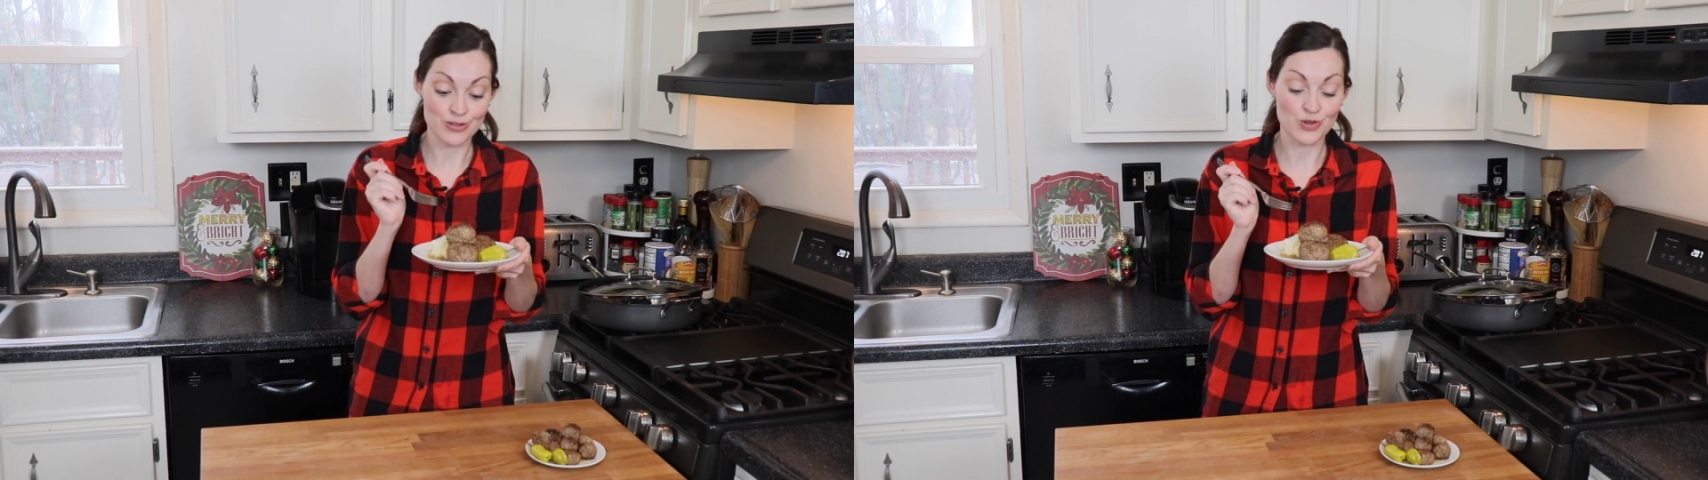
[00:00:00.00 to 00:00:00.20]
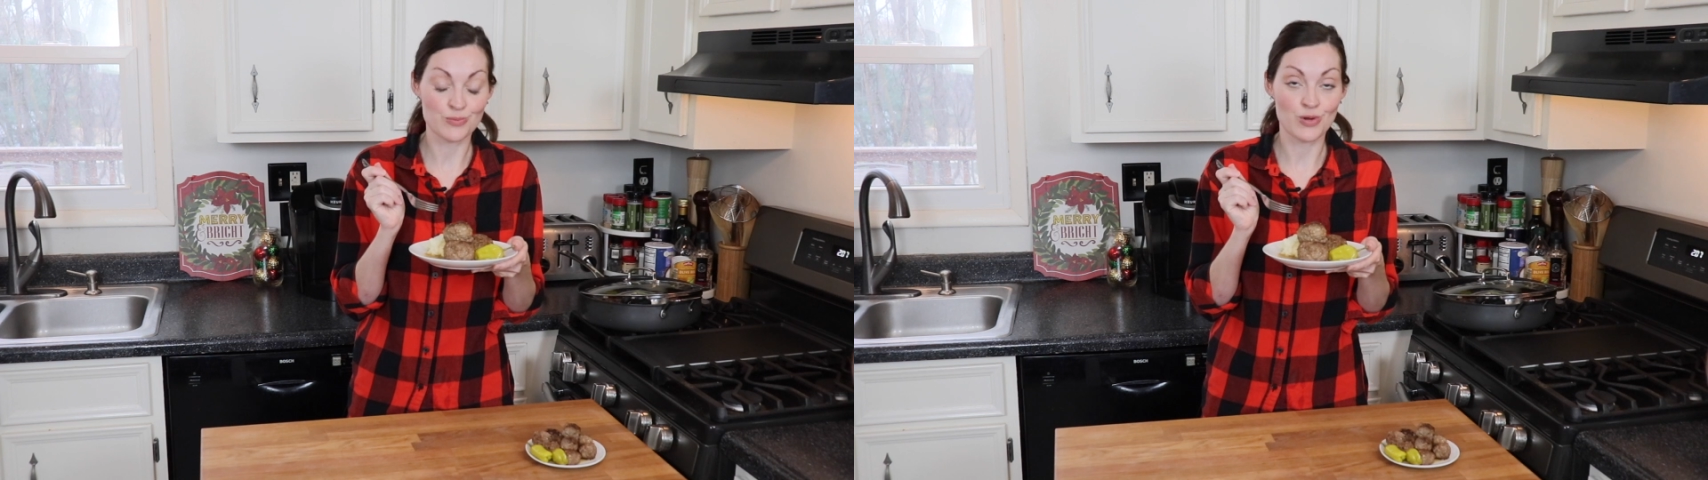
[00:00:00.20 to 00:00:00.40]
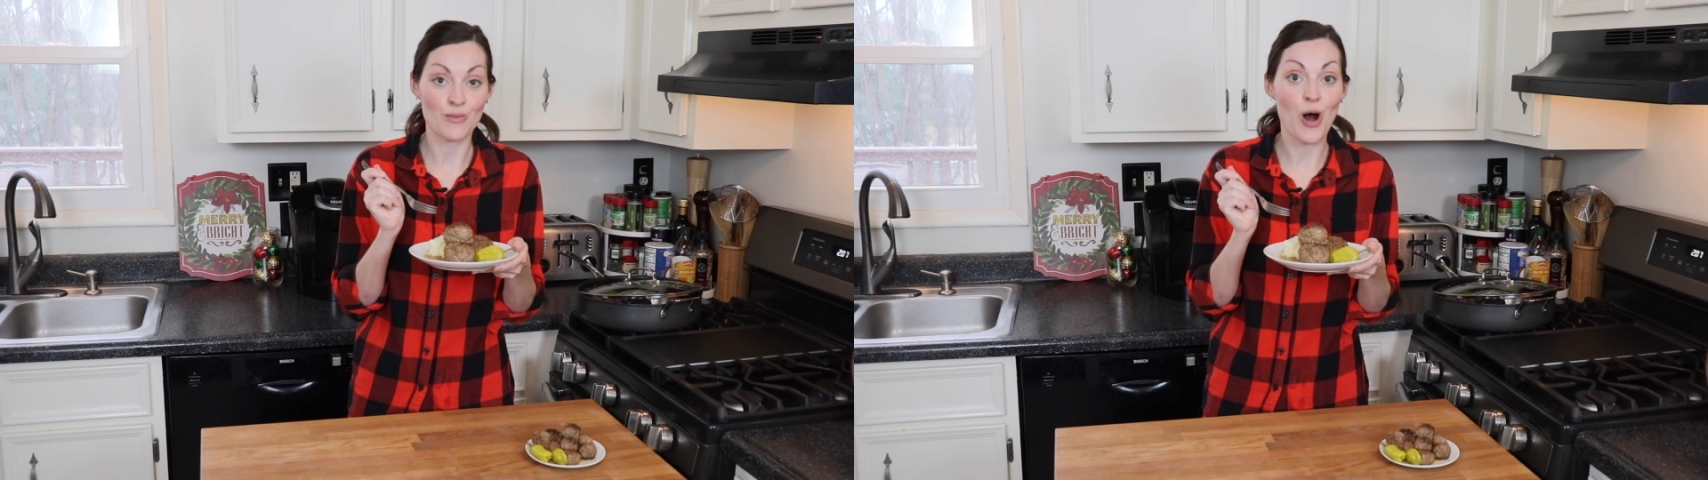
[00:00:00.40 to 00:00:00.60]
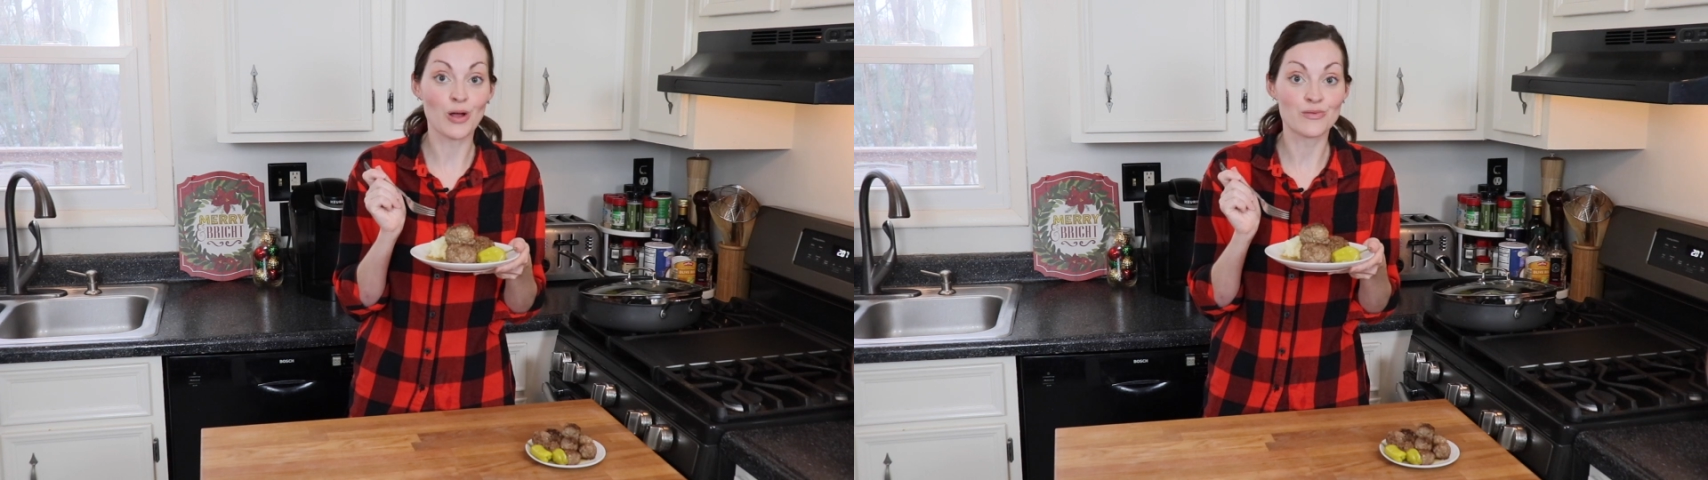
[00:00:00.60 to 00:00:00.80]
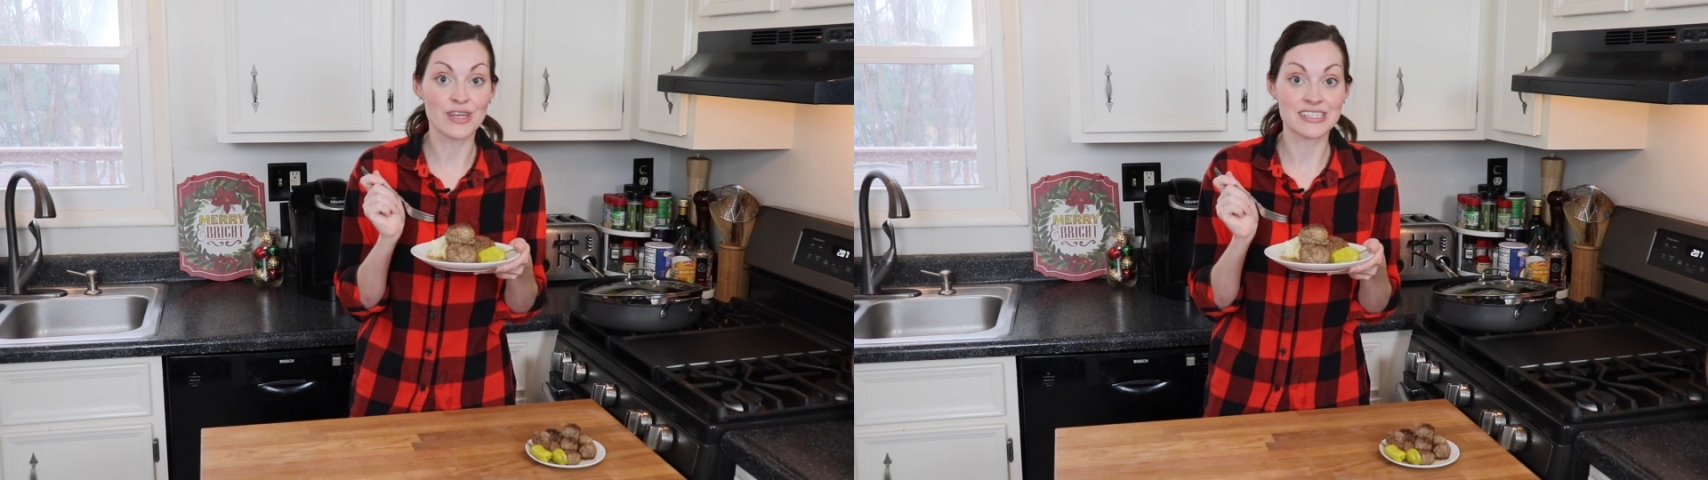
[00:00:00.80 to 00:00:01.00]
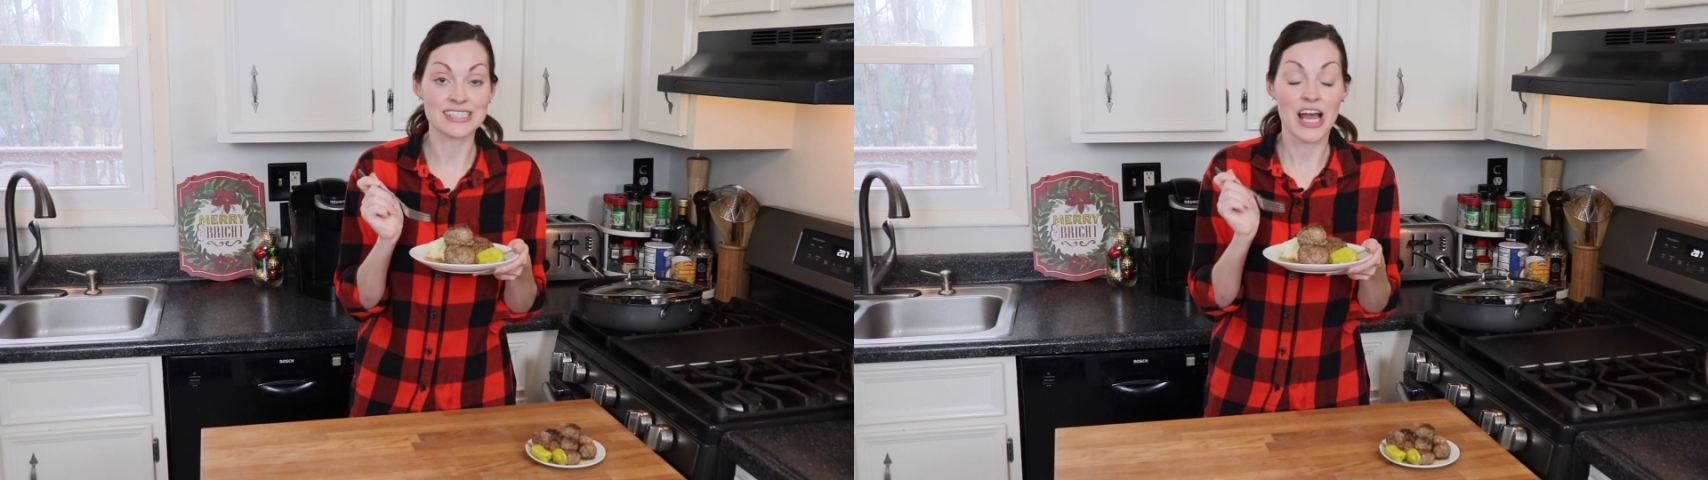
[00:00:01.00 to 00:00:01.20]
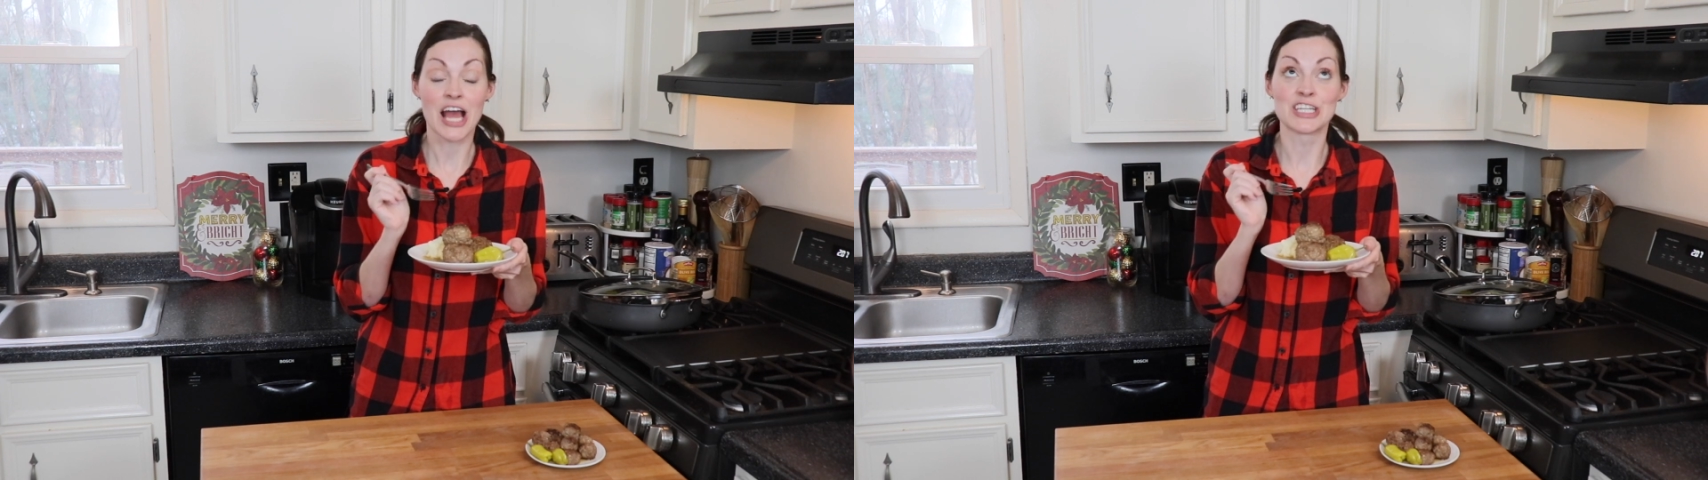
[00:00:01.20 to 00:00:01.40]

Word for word: to absorb all of this